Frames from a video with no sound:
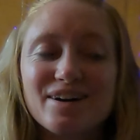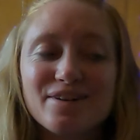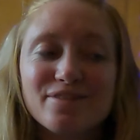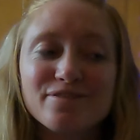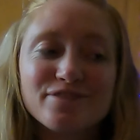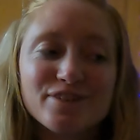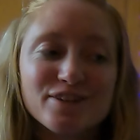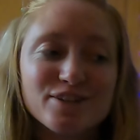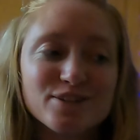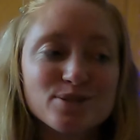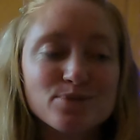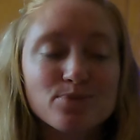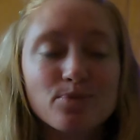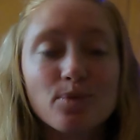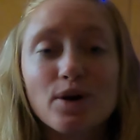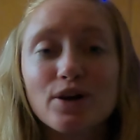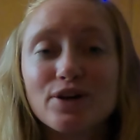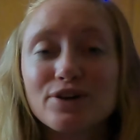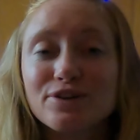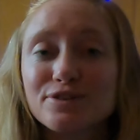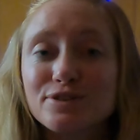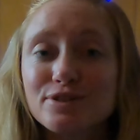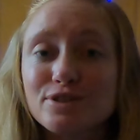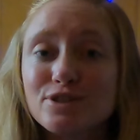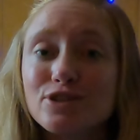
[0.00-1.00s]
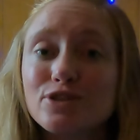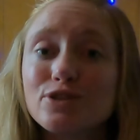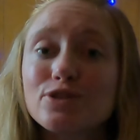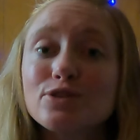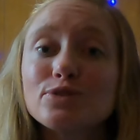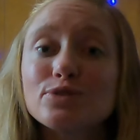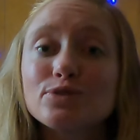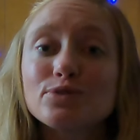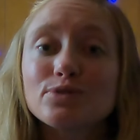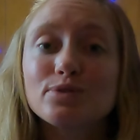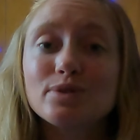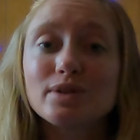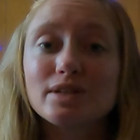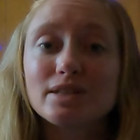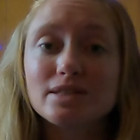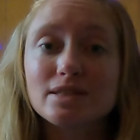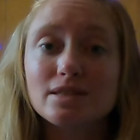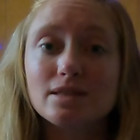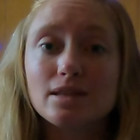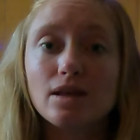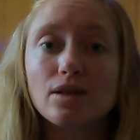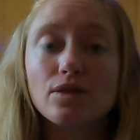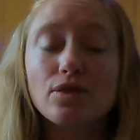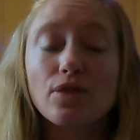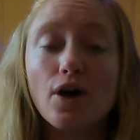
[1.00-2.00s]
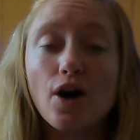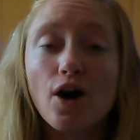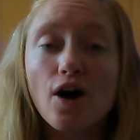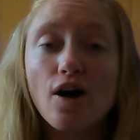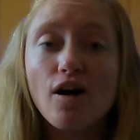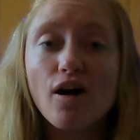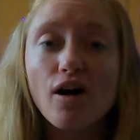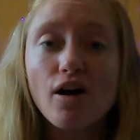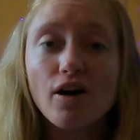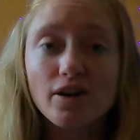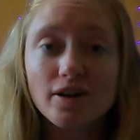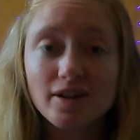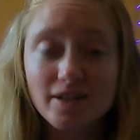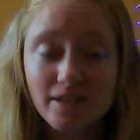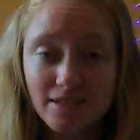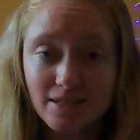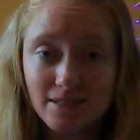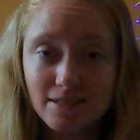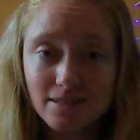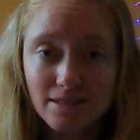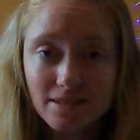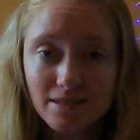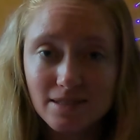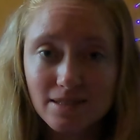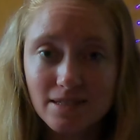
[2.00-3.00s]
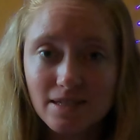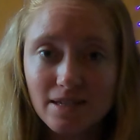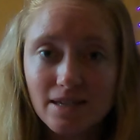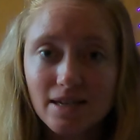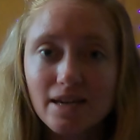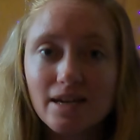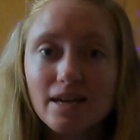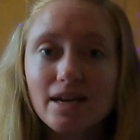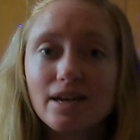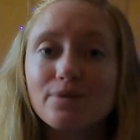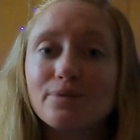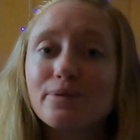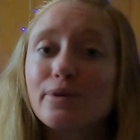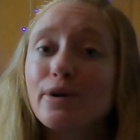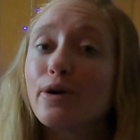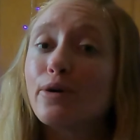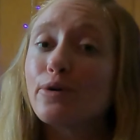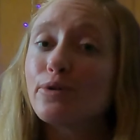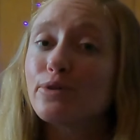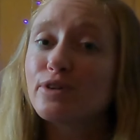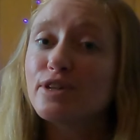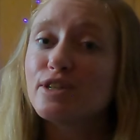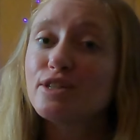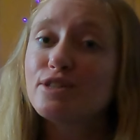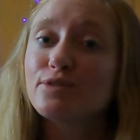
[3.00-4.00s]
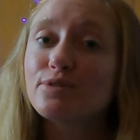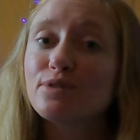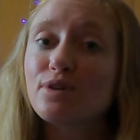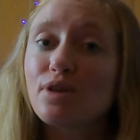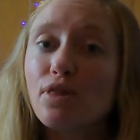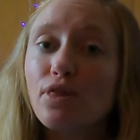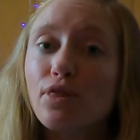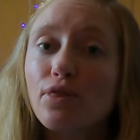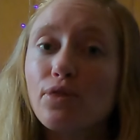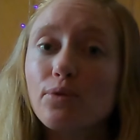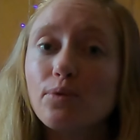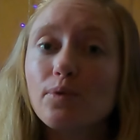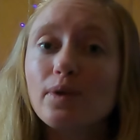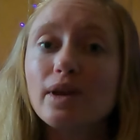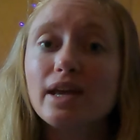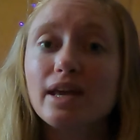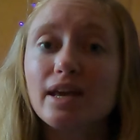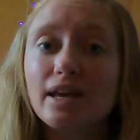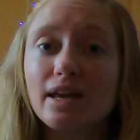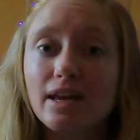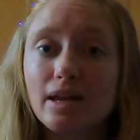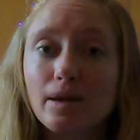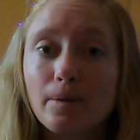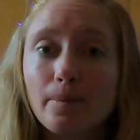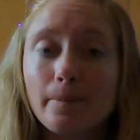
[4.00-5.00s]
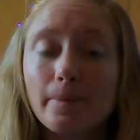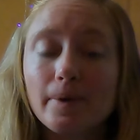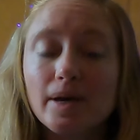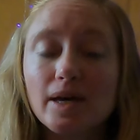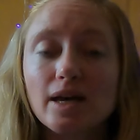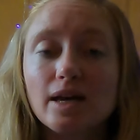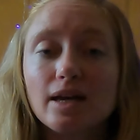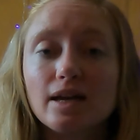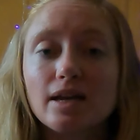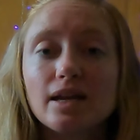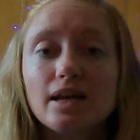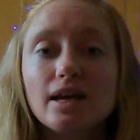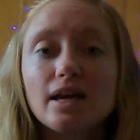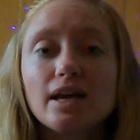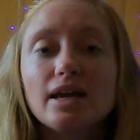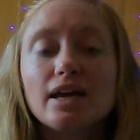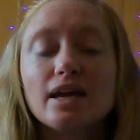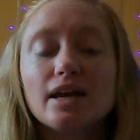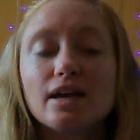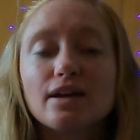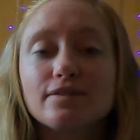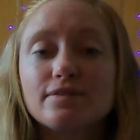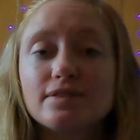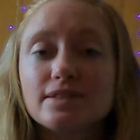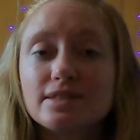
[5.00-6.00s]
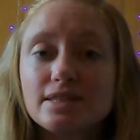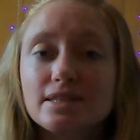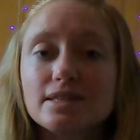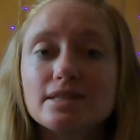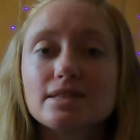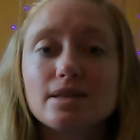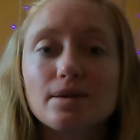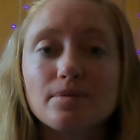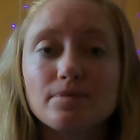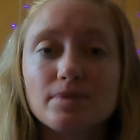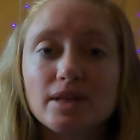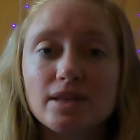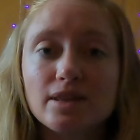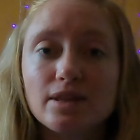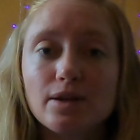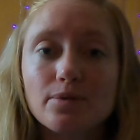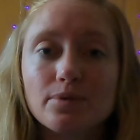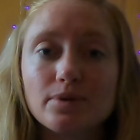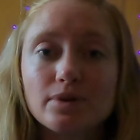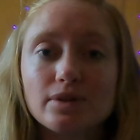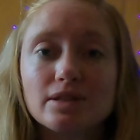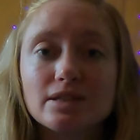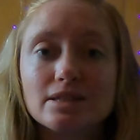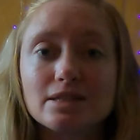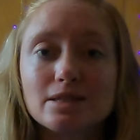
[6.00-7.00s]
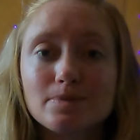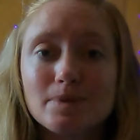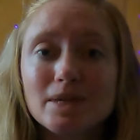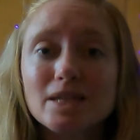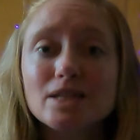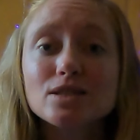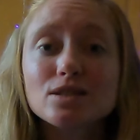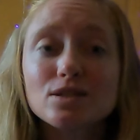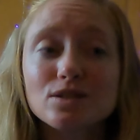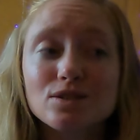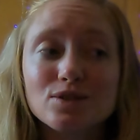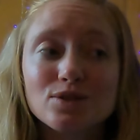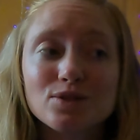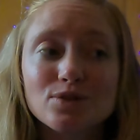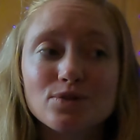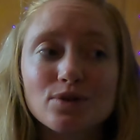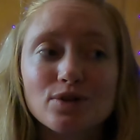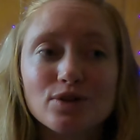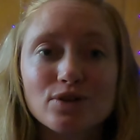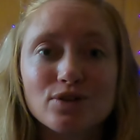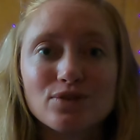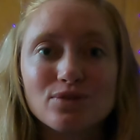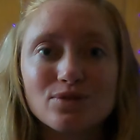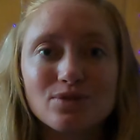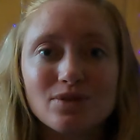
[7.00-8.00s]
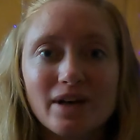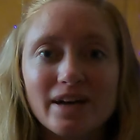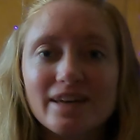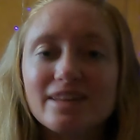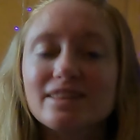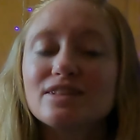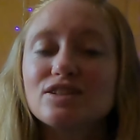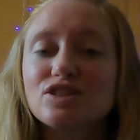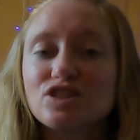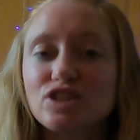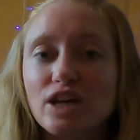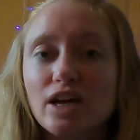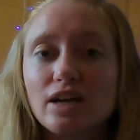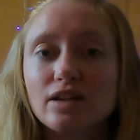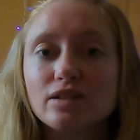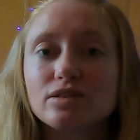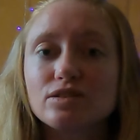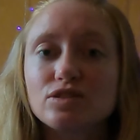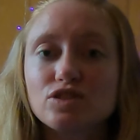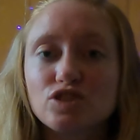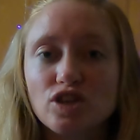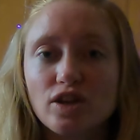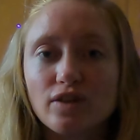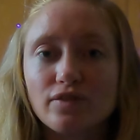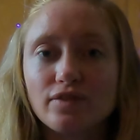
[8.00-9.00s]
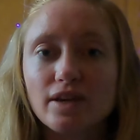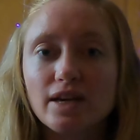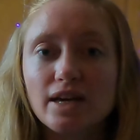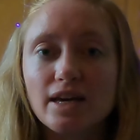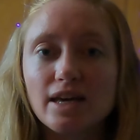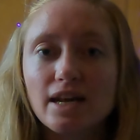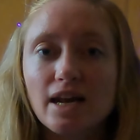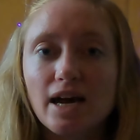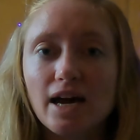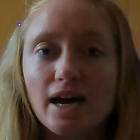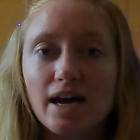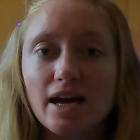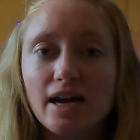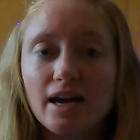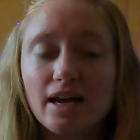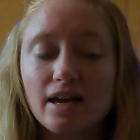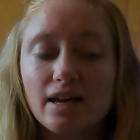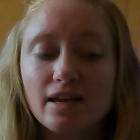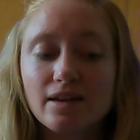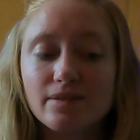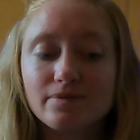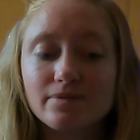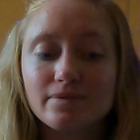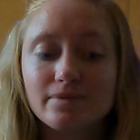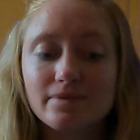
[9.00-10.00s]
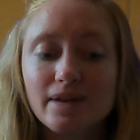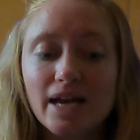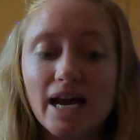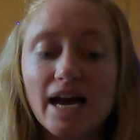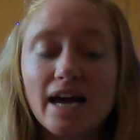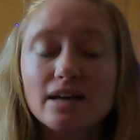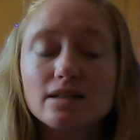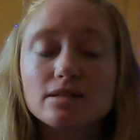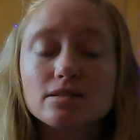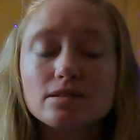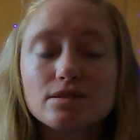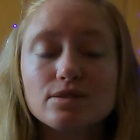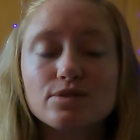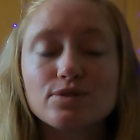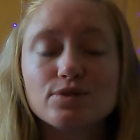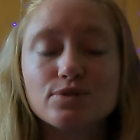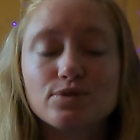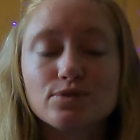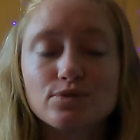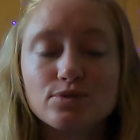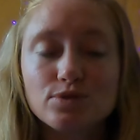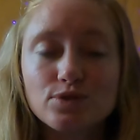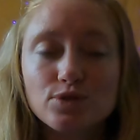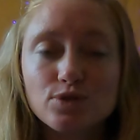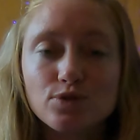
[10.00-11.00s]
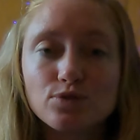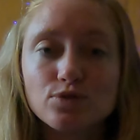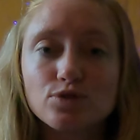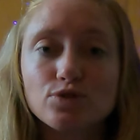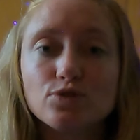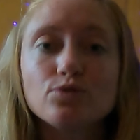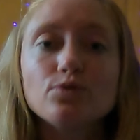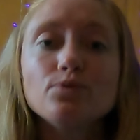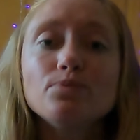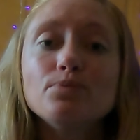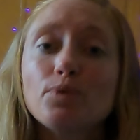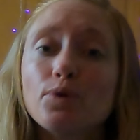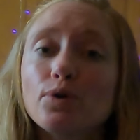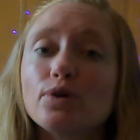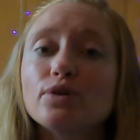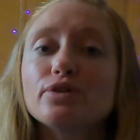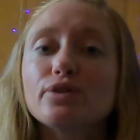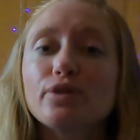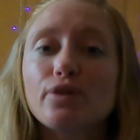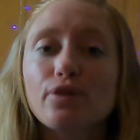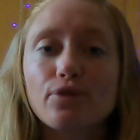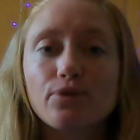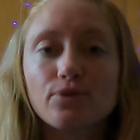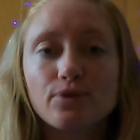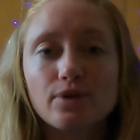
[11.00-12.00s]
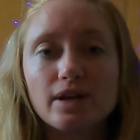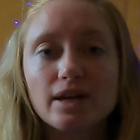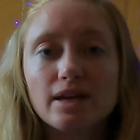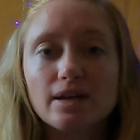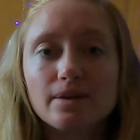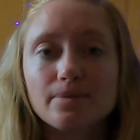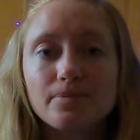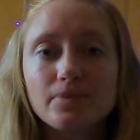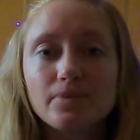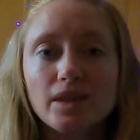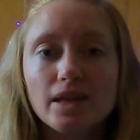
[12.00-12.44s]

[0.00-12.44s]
first 1 or 2 is the hardest. And we're only doing 3, but if this is something that really speaks to you or you like the challenge of it, I ask you to do more than 3.